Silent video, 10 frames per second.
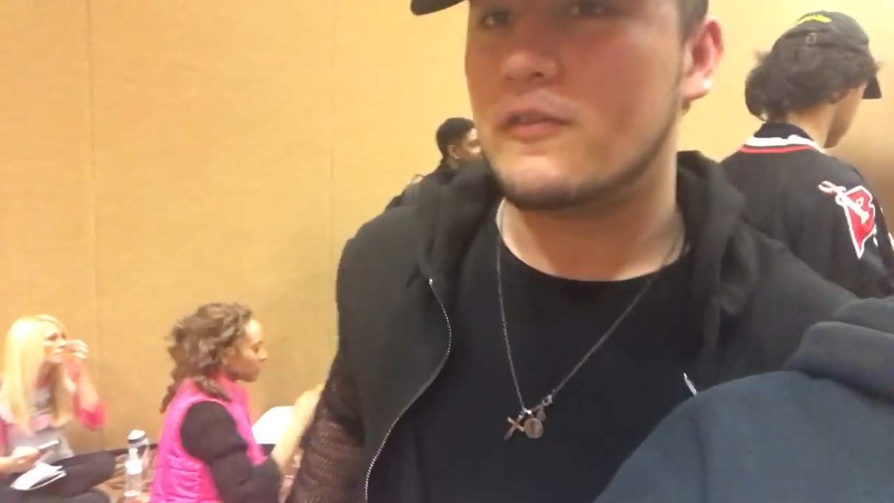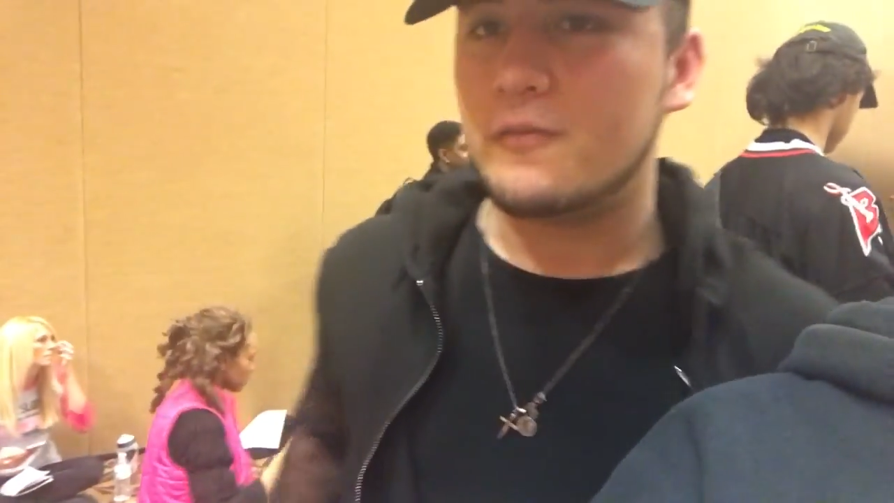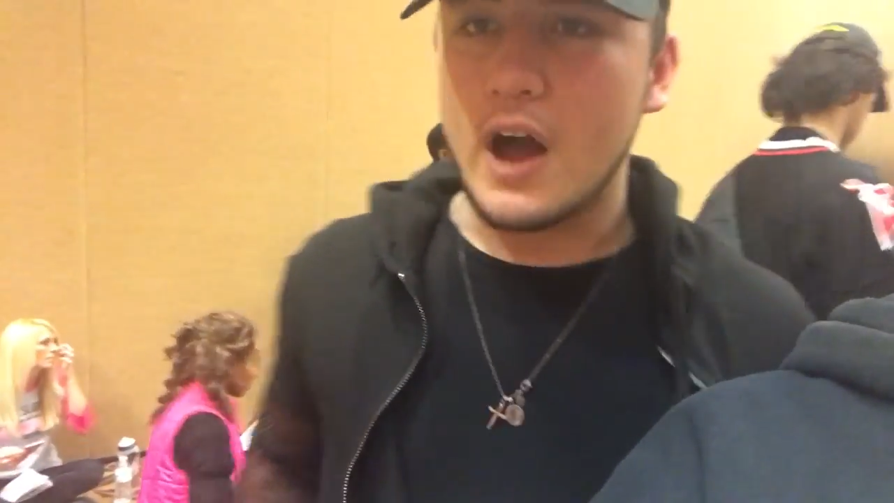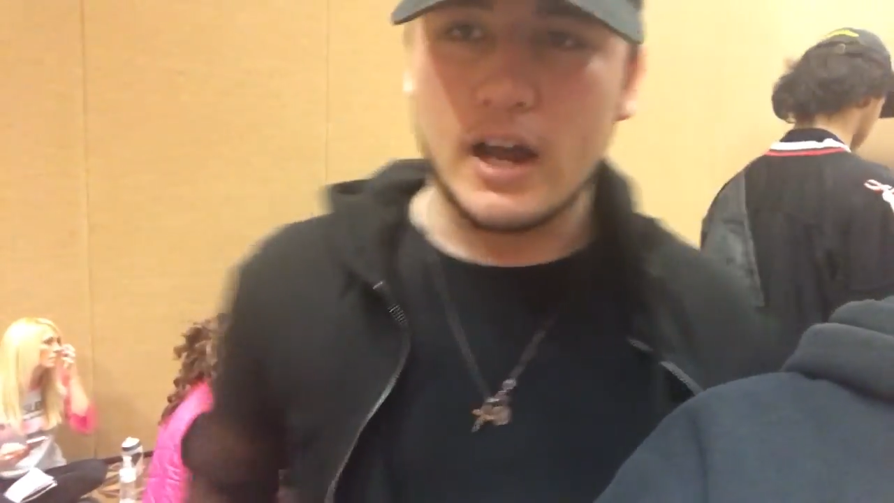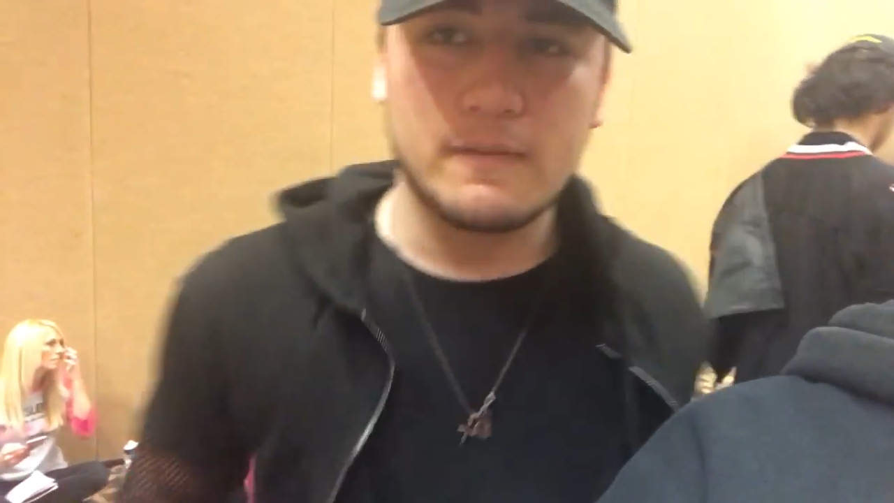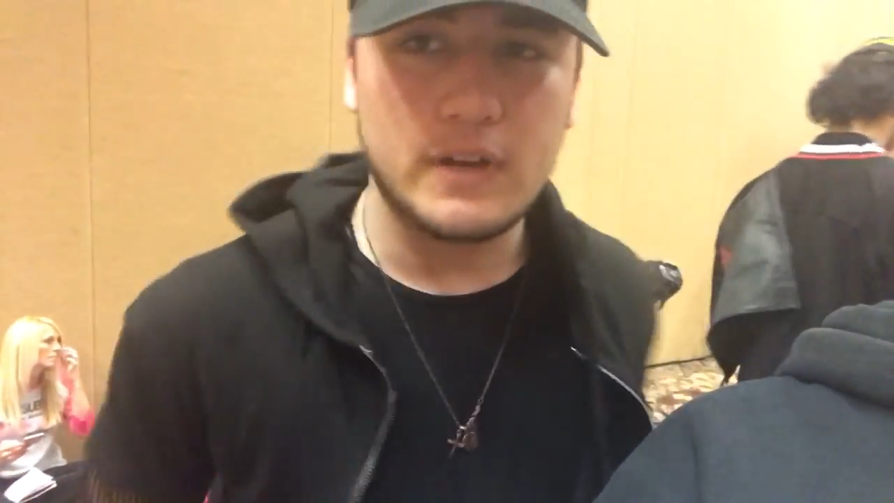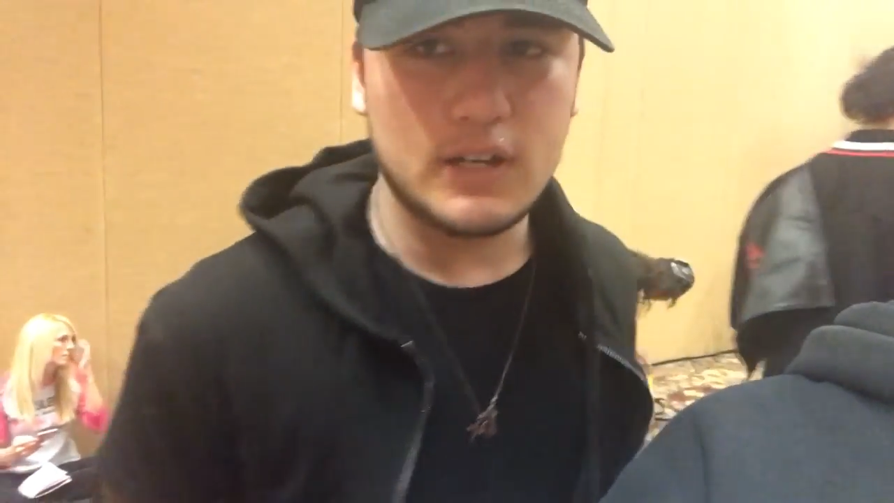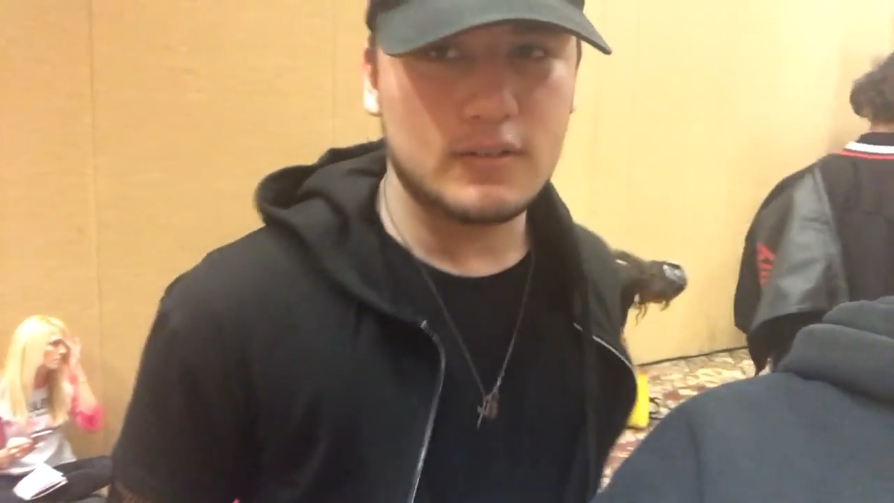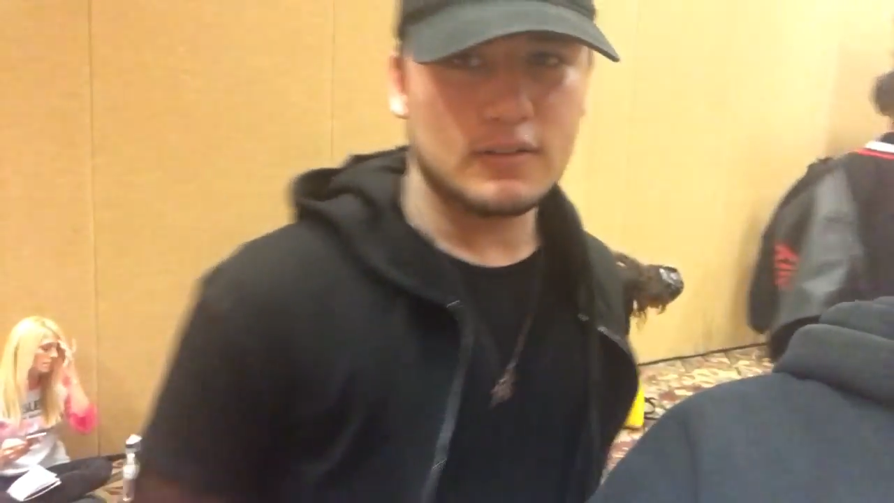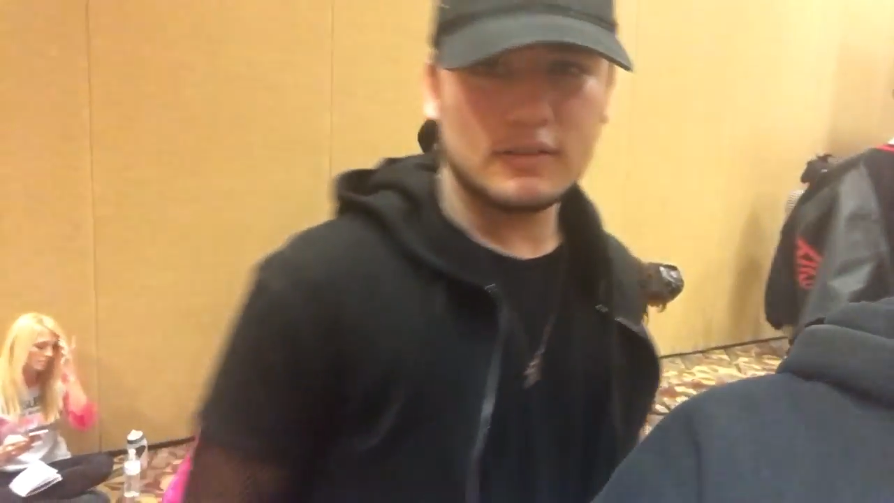Bonavent.
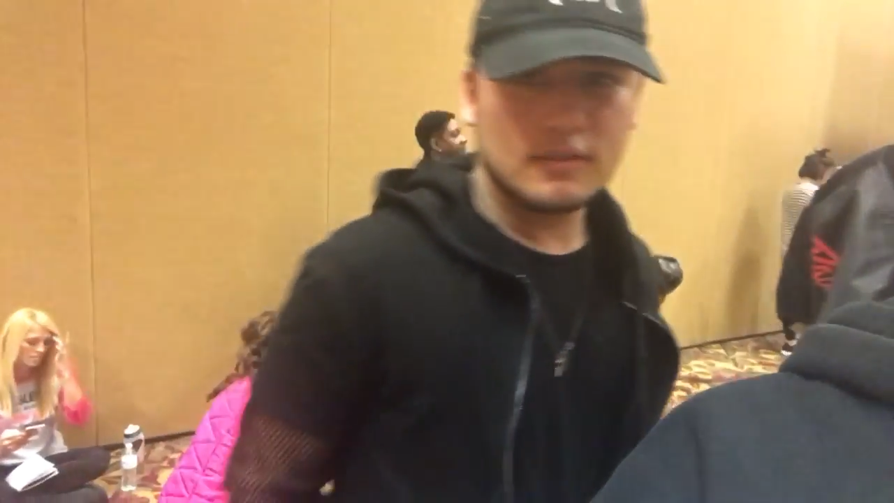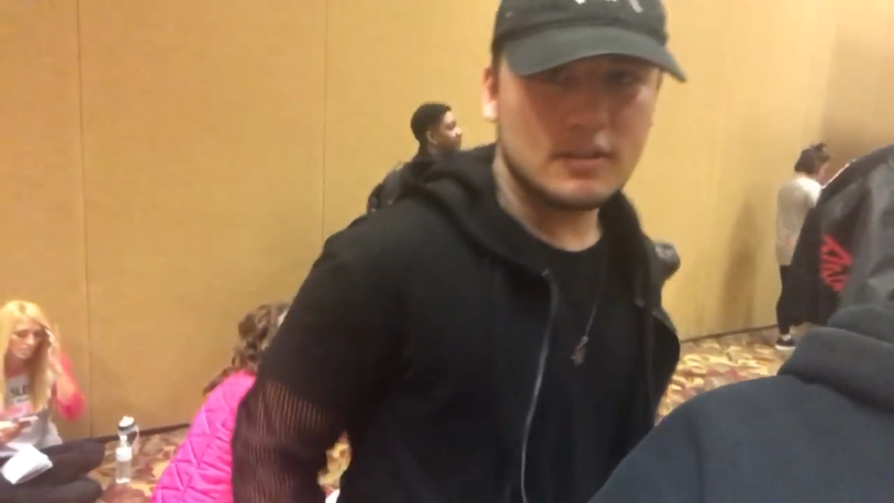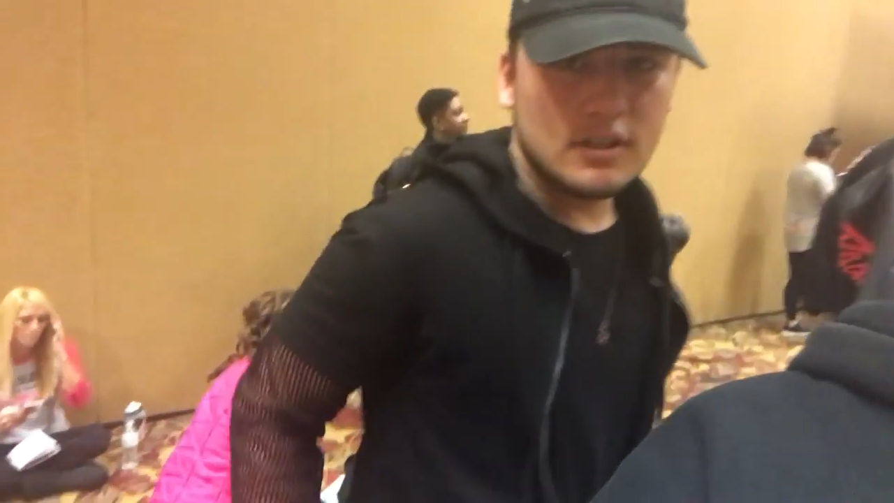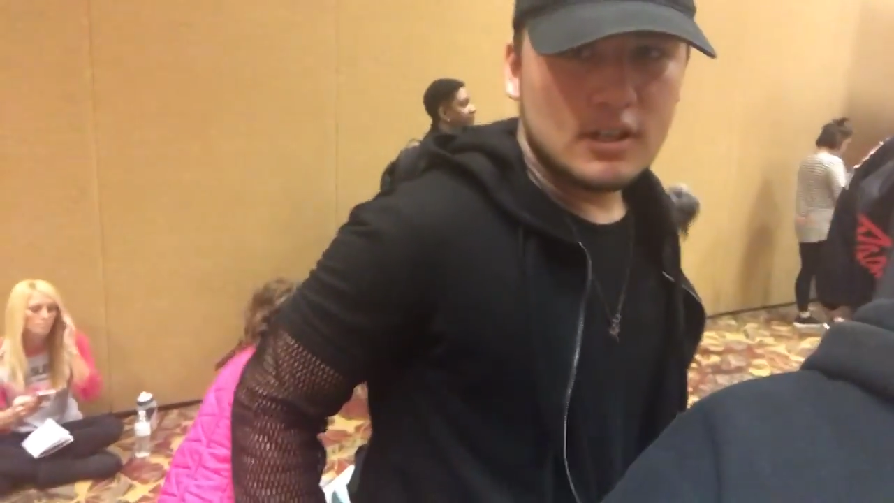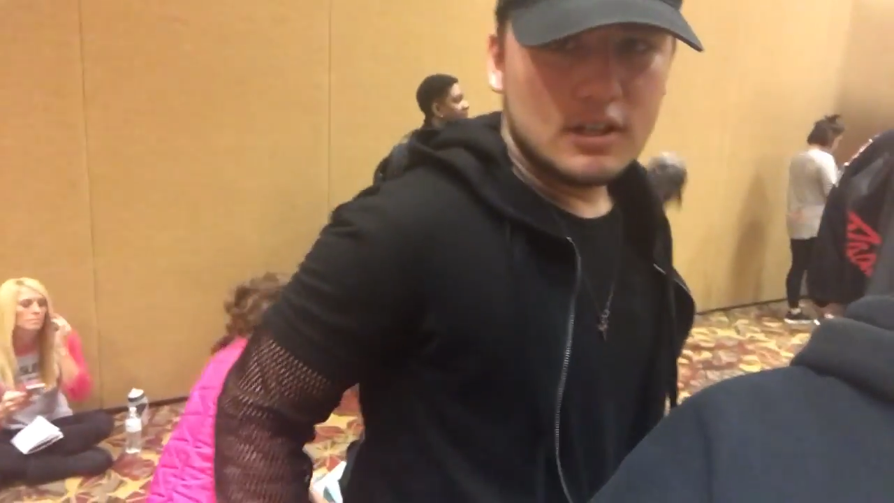Oh.